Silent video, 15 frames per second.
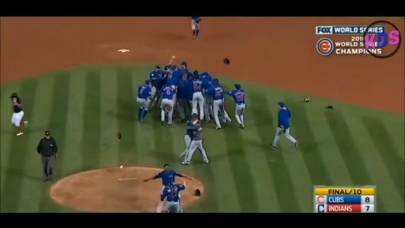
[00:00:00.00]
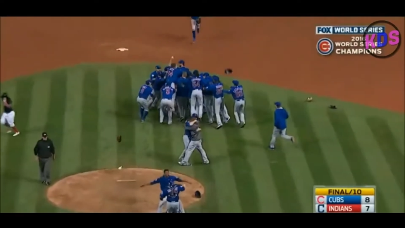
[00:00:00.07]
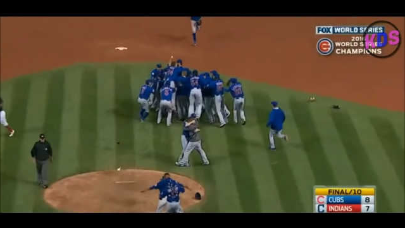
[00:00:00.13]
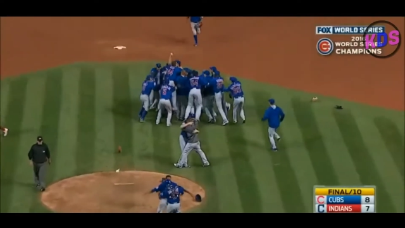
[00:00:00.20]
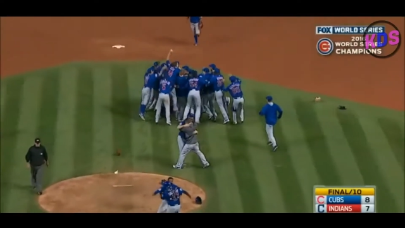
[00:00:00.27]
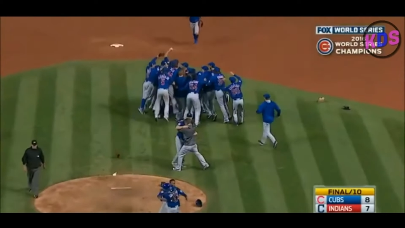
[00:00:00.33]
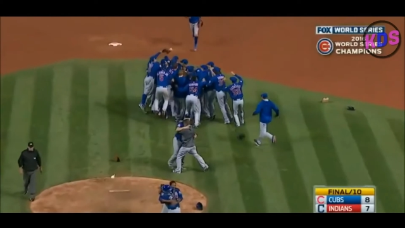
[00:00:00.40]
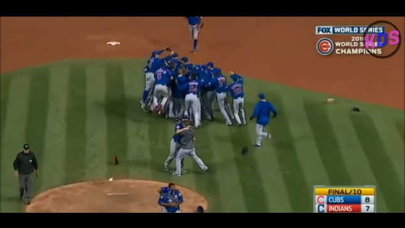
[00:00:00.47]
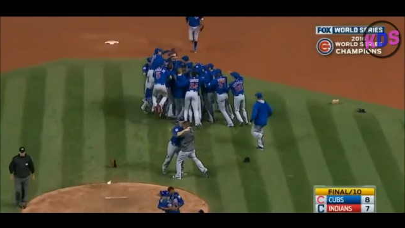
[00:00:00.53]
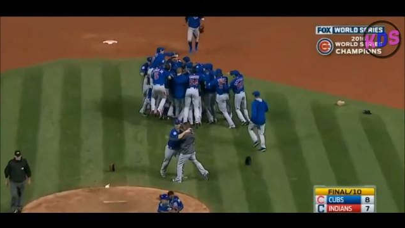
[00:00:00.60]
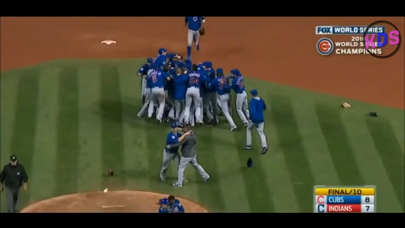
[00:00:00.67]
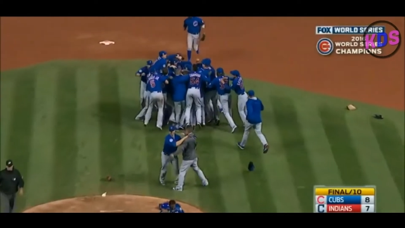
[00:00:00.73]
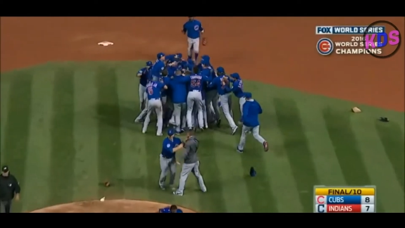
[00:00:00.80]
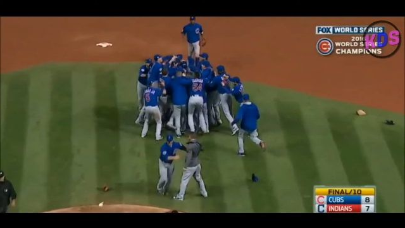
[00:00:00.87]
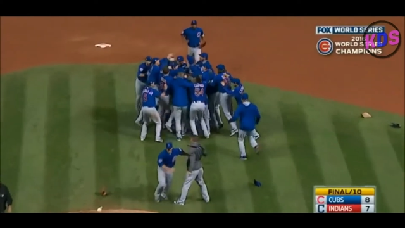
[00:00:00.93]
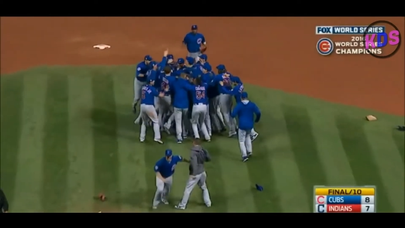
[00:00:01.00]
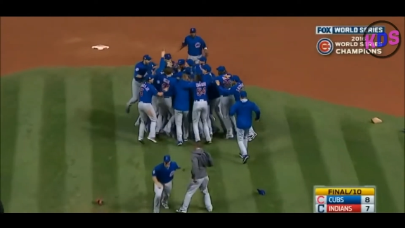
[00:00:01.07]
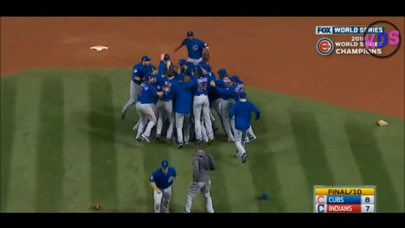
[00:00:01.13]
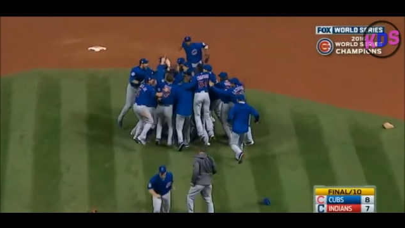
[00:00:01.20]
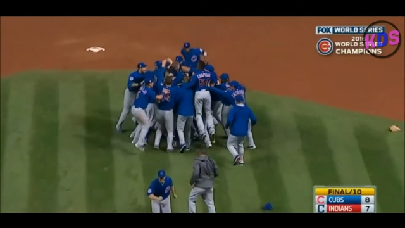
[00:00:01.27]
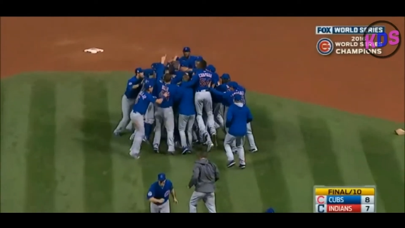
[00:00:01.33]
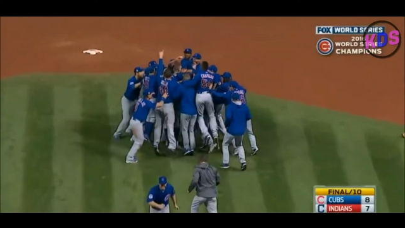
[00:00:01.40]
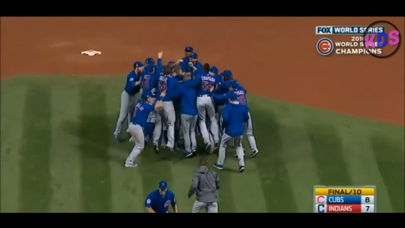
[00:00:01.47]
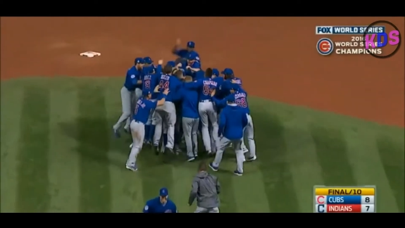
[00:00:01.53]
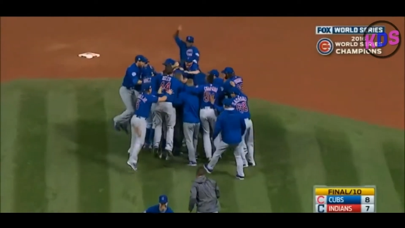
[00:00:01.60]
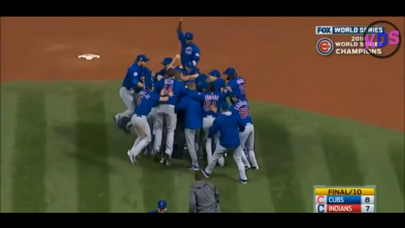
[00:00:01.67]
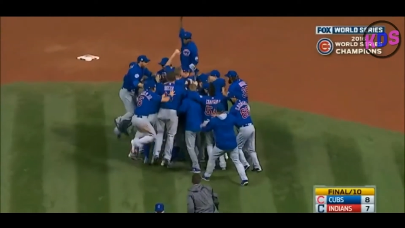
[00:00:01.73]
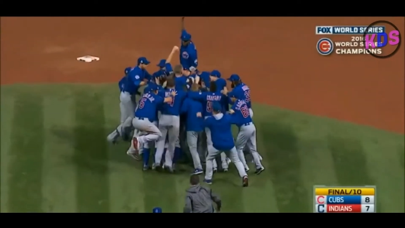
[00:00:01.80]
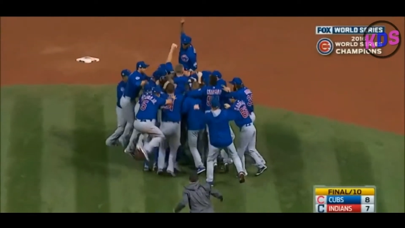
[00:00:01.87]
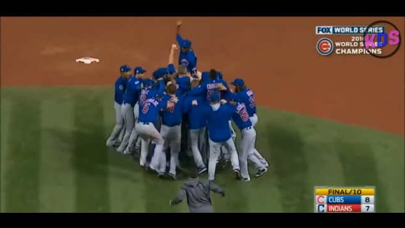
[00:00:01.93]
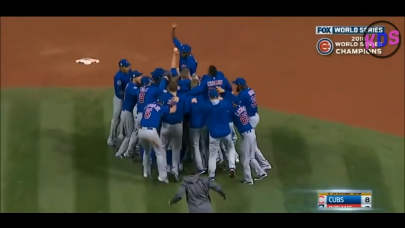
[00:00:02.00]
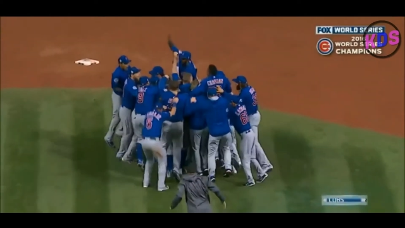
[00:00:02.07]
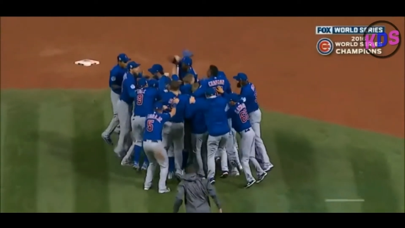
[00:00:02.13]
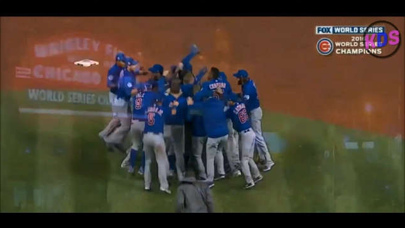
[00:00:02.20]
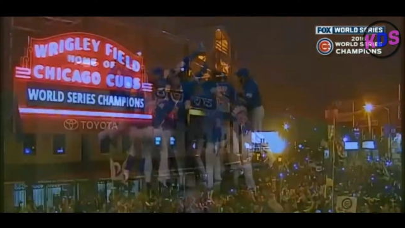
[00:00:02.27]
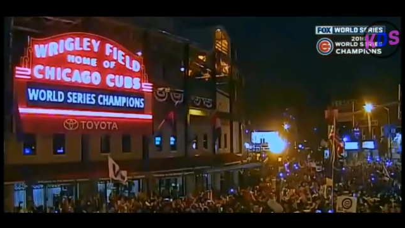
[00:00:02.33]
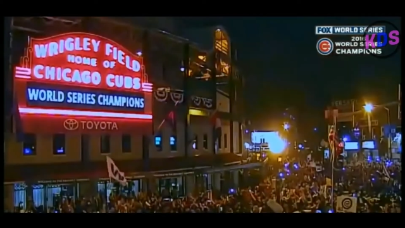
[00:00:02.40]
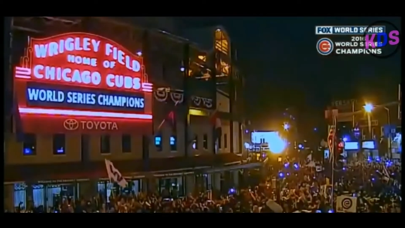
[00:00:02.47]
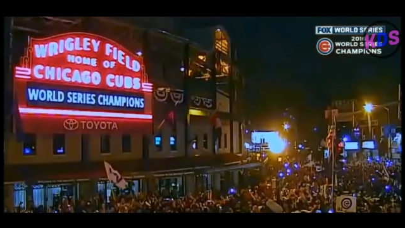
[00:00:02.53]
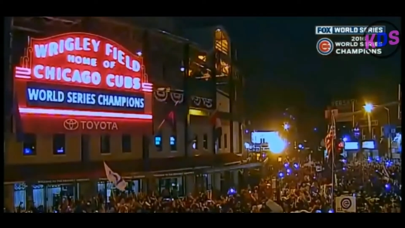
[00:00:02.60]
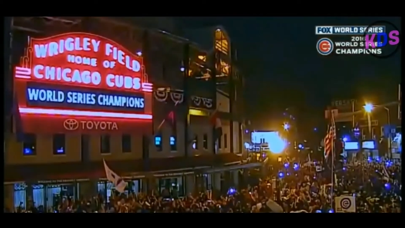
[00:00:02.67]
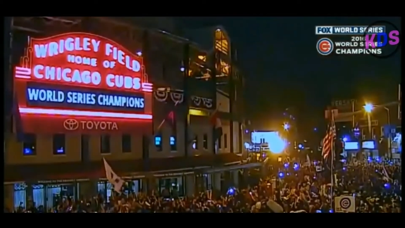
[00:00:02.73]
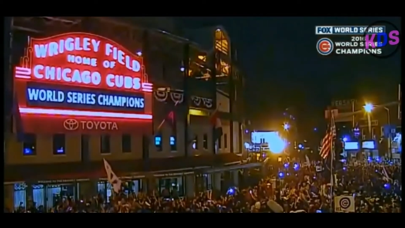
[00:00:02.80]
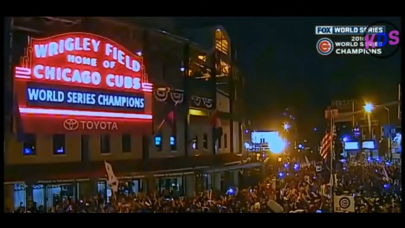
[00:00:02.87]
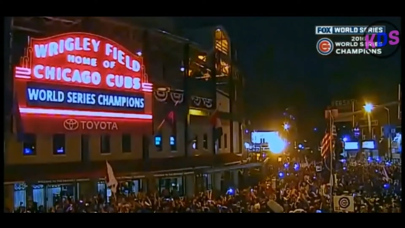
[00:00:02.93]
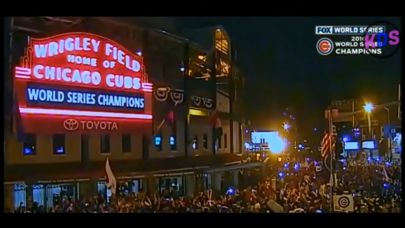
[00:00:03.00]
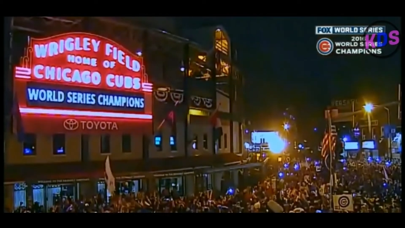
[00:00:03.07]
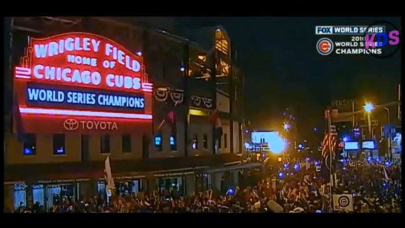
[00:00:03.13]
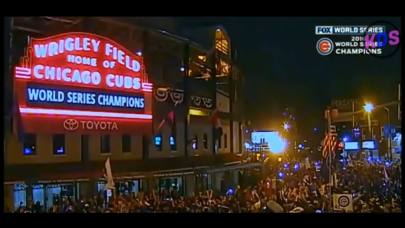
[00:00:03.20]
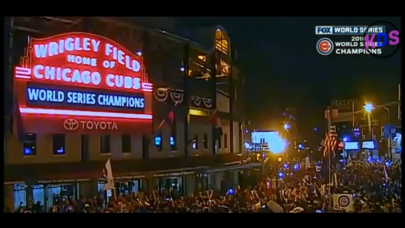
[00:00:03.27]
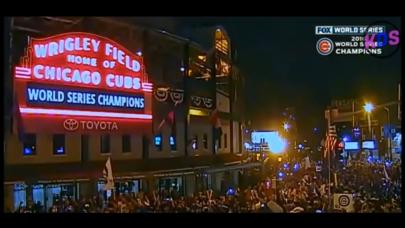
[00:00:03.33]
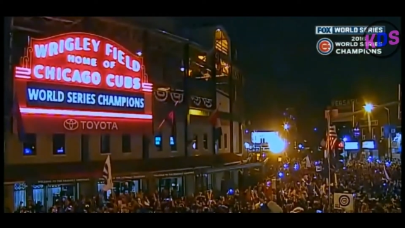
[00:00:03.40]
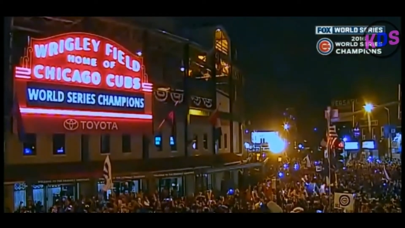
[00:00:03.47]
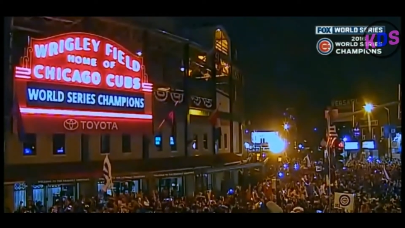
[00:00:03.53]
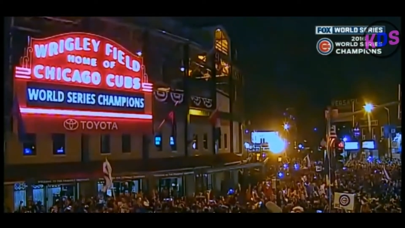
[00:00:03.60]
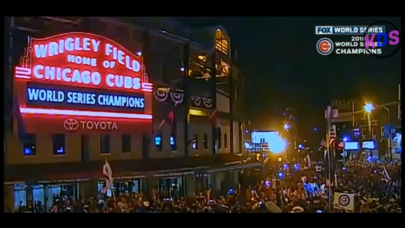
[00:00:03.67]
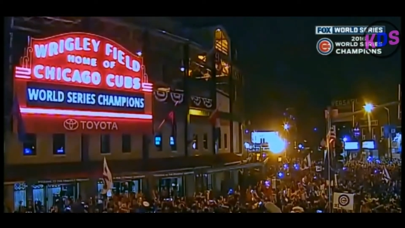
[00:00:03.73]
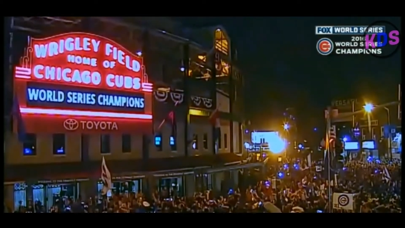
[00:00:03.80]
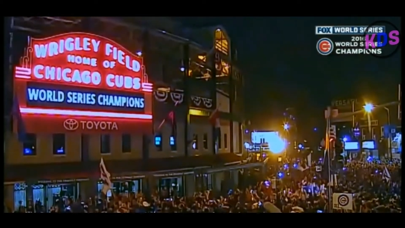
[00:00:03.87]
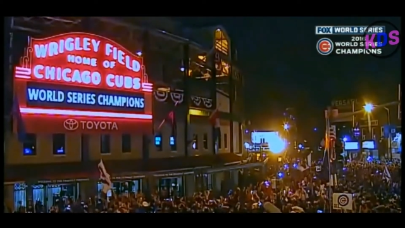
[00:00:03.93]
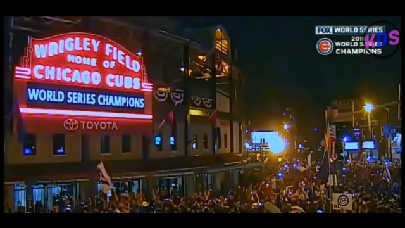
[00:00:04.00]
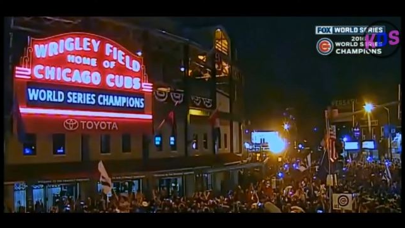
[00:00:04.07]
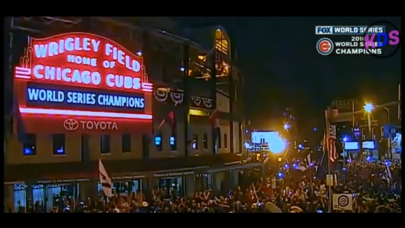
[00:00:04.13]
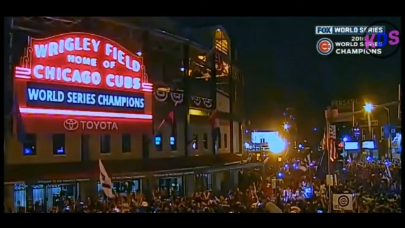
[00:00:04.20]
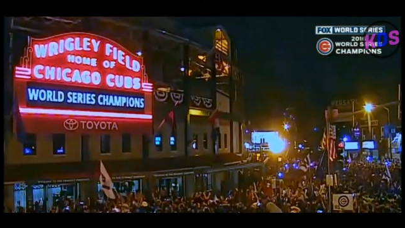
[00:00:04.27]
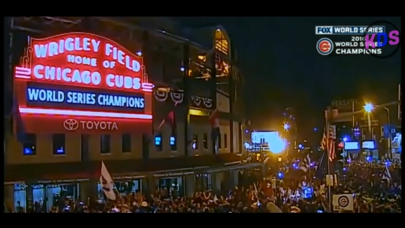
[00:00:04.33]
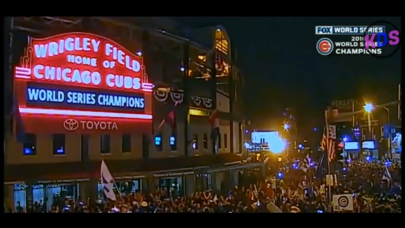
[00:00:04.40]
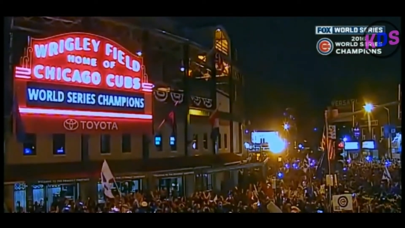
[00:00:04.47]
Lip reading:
[unreadable: no face in view]